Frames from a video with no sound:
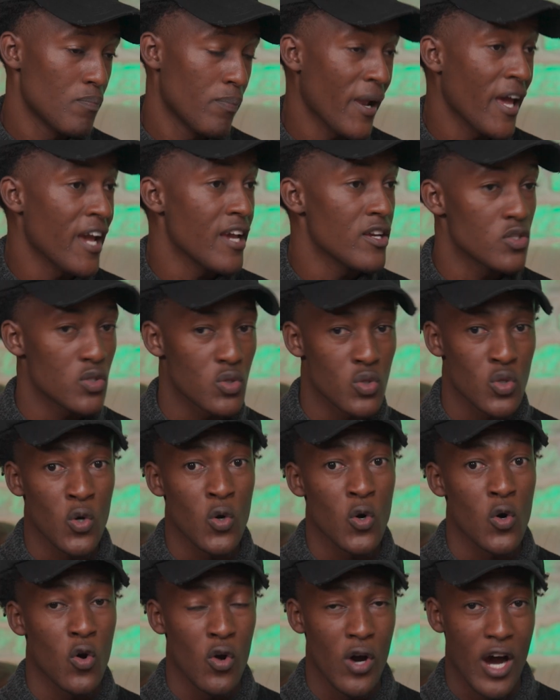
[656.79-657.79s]
Play
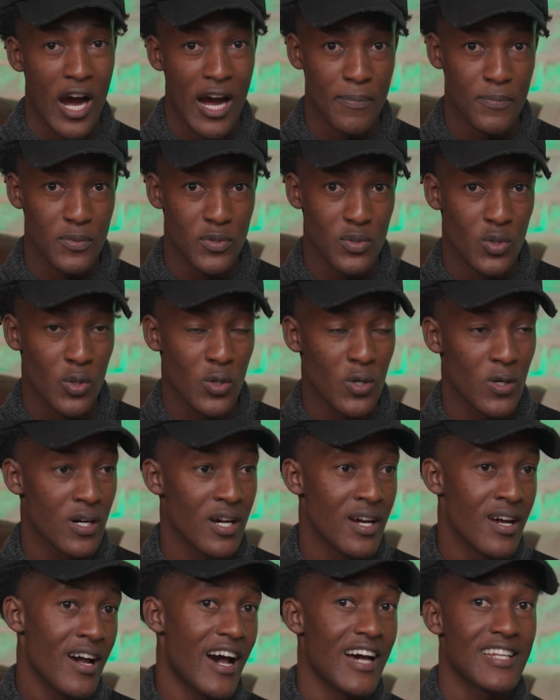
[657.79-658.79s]
Store or App Store
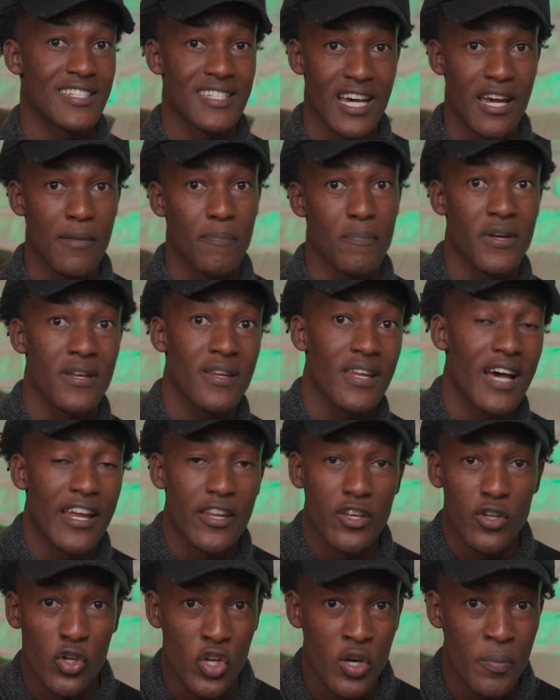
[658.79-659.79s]
and type in
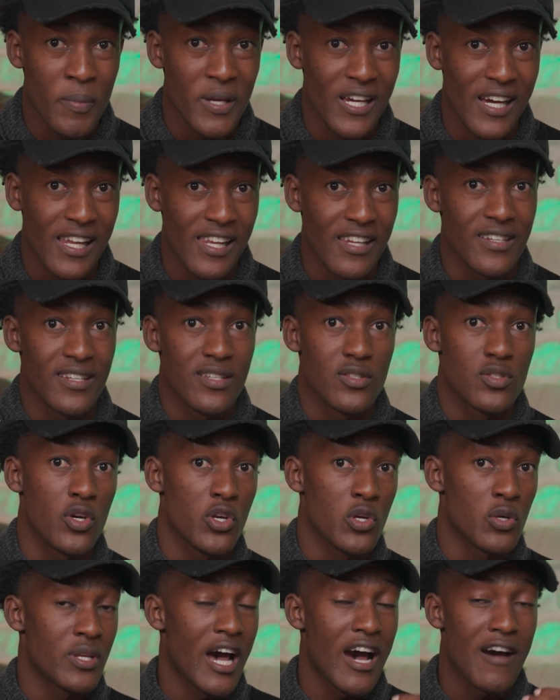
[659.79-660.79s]
an economic calendar, so
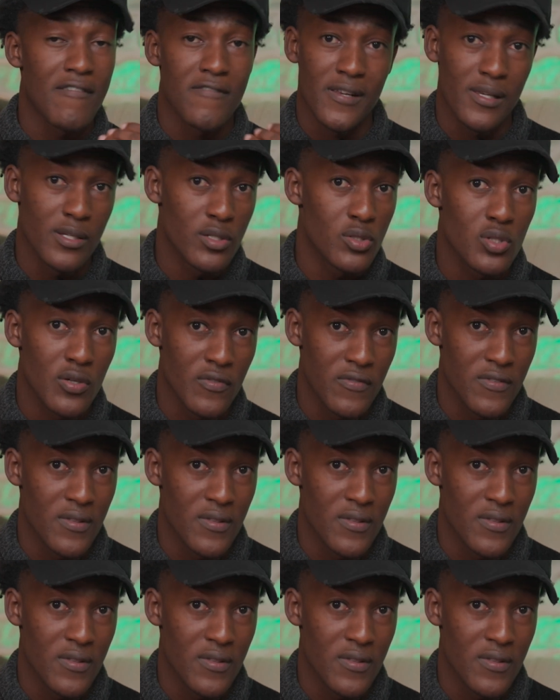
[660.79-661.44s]
you'd have a list of